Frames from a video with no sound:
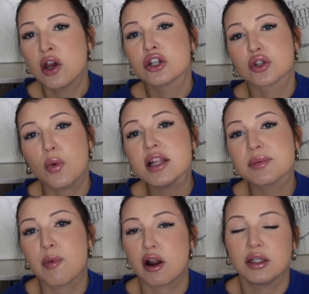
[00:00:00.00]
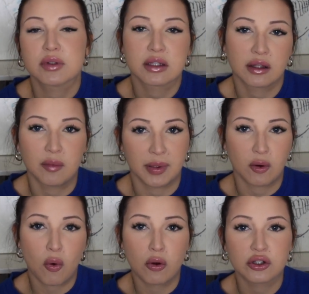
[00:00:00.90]
So once Bonnie was a little bit
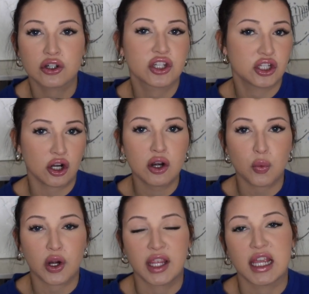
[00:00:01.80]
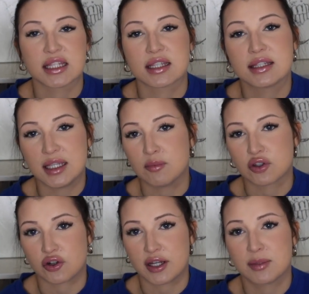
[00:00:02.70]
older, she started working as a
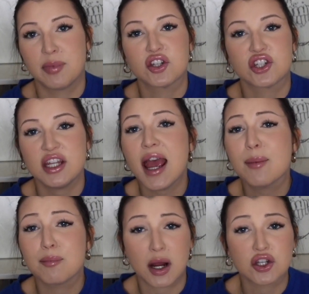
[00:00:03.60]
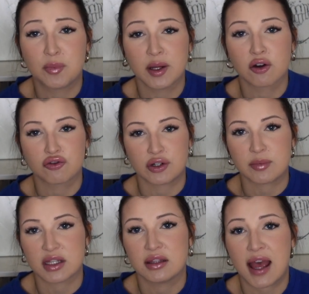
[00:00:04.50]
seamstress, but she had much bigger
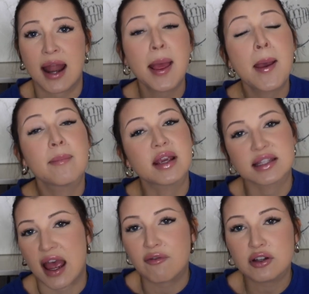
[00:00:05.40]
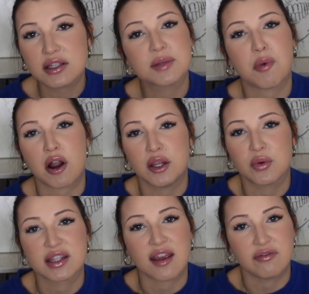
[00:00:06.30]
dreams than that because ever since Bonnie
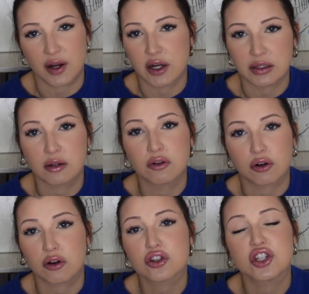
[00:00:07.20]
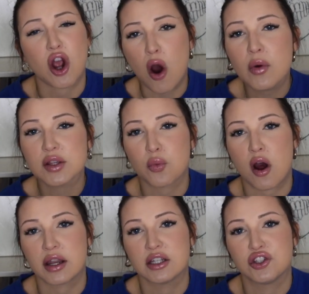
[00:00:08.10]
was a very little girl, she always
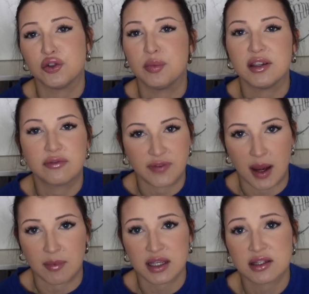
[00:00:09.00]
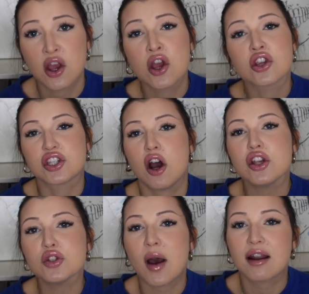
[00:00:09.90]
wanted to be famous. She
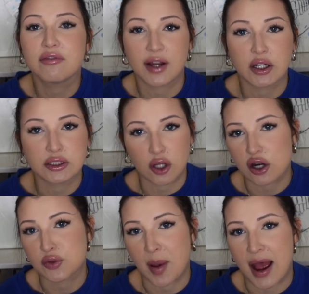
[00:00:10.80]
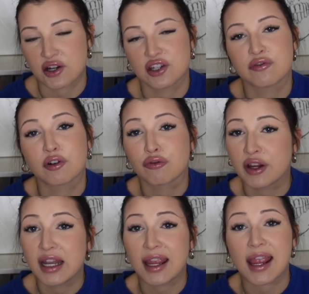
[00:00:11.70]
also had a very large passion for
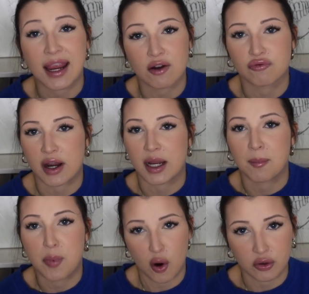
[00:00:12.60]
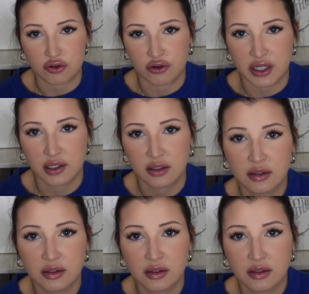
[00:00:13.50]
reading and writing poetry.